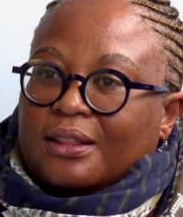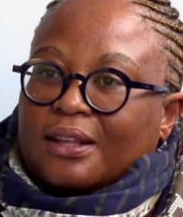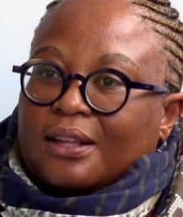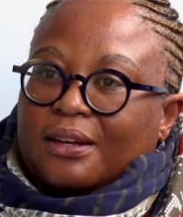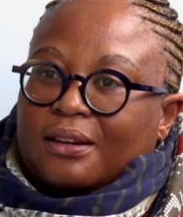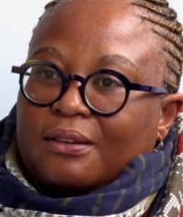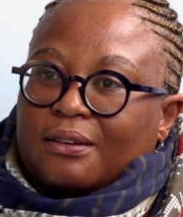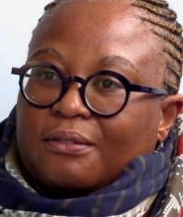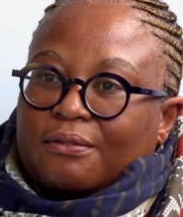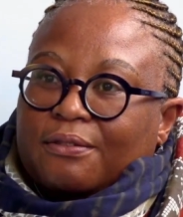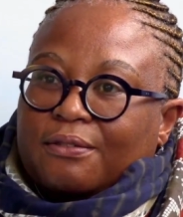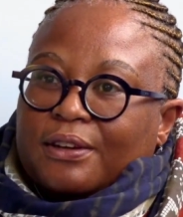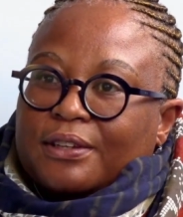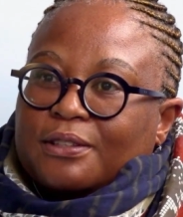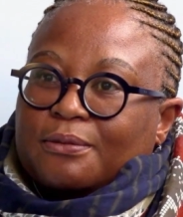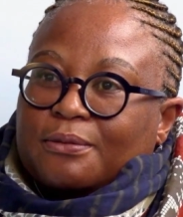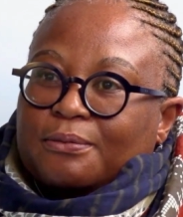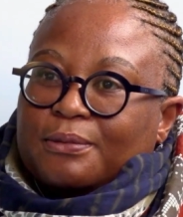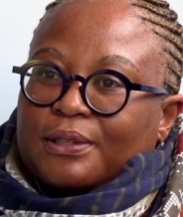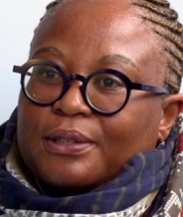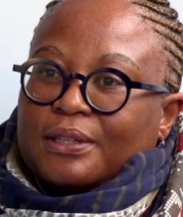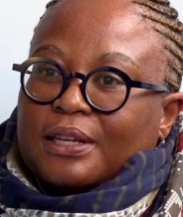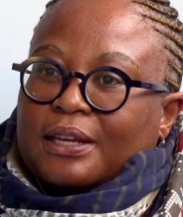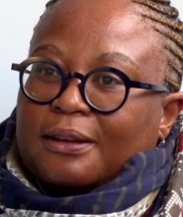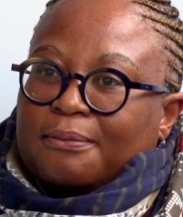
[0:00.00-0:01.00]
that
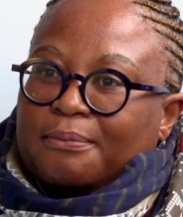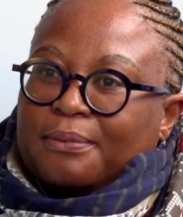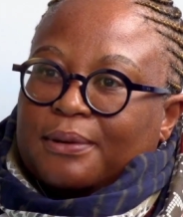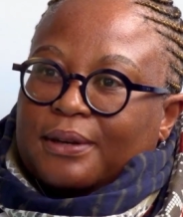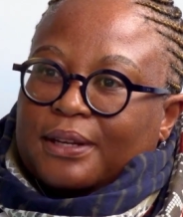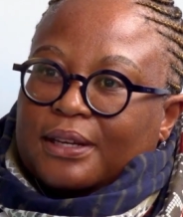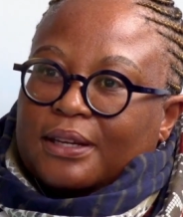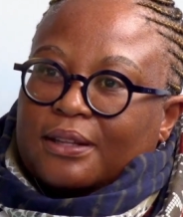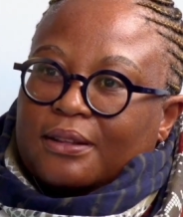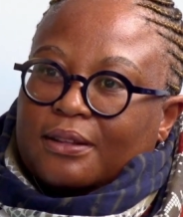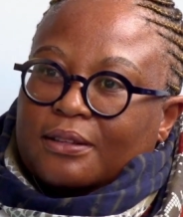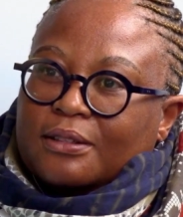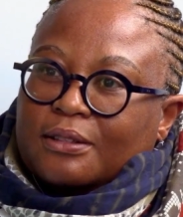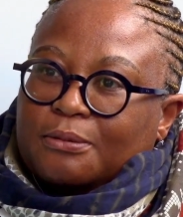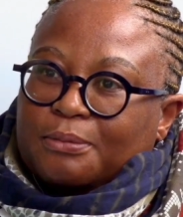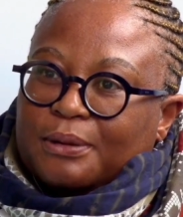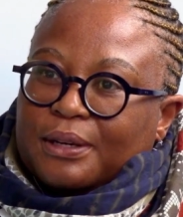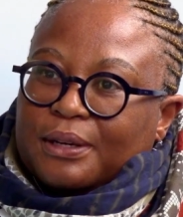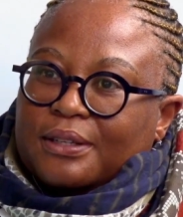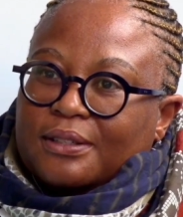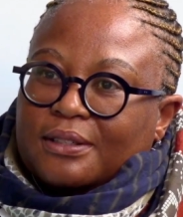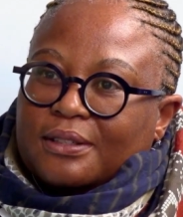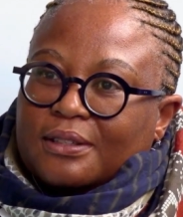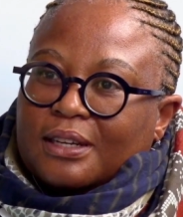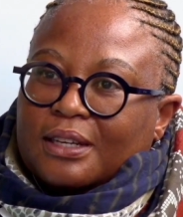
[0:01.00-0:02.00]
investment happening in this
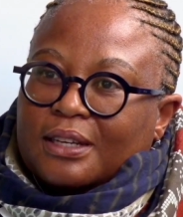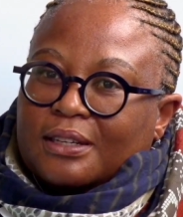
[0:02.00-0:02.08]
space.